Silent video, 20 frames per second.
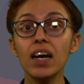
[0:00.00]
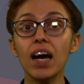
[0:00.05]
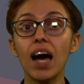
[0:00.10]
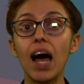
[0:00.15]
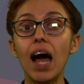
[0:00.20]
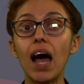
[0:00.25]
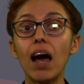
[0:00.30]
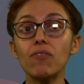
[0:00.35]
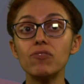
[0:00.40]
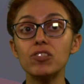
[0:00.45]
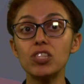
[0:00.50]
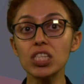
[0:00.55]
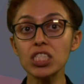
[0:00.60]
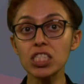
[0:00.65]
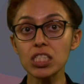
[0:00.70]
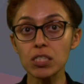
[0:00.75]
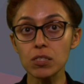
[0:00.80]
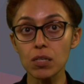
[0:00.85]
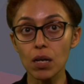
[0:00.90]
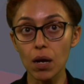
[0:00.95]
I have
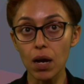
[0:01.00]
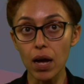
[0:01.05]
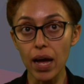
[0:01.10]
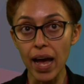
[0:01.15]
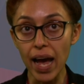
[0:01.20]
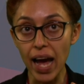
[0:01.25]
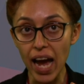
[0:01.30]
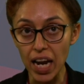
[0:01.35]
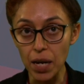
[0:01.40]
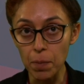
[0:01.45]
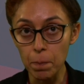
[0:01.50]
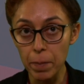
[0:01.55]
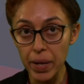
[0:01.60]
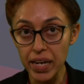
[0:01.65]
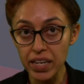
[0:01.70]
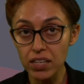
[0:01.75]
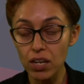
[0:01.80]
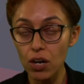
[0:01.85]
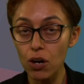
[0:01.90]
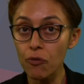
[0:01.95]
just
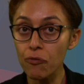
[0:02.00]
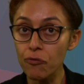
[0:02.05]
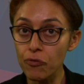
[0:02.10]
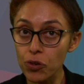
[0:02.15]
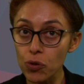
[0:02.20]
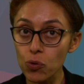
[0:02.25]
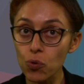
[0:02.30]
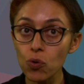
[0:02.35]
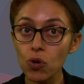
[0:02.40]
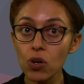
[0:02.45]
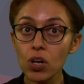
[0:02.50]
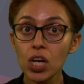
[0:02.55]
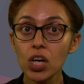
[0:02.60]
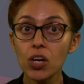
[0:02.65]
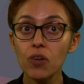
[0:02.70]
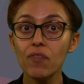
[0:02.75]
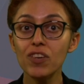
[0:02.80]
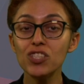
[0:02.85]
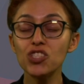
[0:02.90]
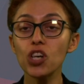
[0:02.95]
handpicked a few
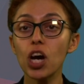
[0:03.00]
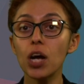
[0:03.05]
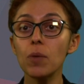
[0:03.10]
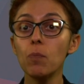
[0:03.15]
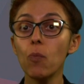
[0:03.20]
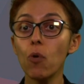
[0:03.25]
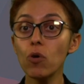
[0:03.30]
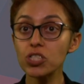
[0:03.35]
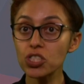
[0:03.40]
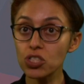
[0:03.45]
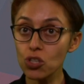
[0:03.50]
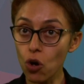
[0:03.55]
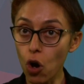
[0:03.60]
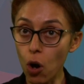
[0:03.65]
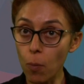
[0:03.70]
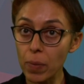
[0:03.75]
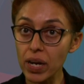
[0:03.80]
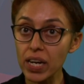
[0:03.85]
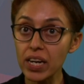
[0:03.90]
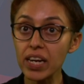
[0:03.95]
which are most
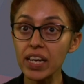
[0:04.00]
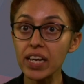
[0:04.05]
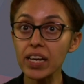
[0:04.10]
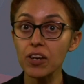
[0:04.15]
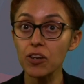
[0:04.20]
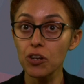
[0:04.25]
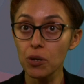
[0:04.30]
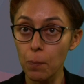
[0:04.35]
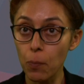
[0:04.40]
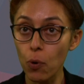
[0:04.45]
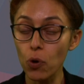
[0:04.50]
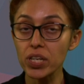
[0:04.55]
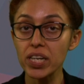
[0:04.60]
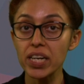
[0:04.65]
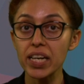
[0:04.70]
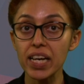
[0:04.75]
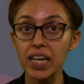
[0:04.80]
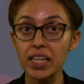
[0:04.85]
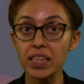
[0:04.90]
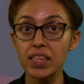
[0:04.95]
commonly reported
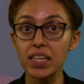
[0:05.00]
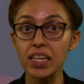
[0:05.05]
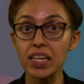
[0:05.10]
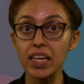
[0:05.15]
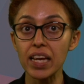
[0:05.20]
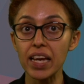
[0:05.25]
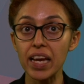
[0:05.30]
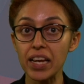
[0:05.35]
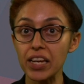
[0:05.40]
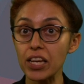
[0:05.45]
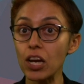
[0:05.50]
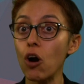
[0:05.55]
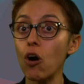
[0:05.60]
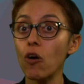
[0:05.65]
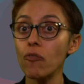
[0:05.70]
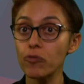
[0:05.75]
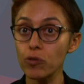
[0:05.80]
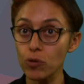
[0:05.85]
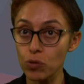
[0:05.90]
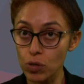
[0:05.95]
in the area
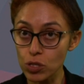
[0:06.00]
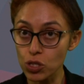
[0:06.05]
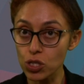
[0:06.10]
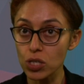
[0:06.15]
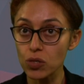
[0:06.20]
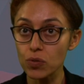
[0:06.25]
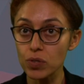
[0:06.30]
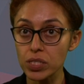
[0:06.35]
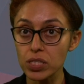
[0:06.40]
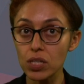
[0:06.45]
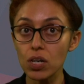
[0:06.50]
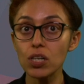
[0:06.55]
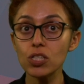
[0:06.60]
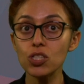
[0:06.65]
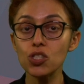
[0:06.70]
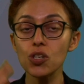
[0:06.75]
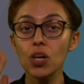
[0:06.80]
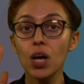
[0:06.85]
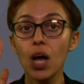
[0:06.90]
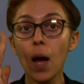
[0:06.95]
of nutrition
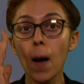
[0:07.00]
research,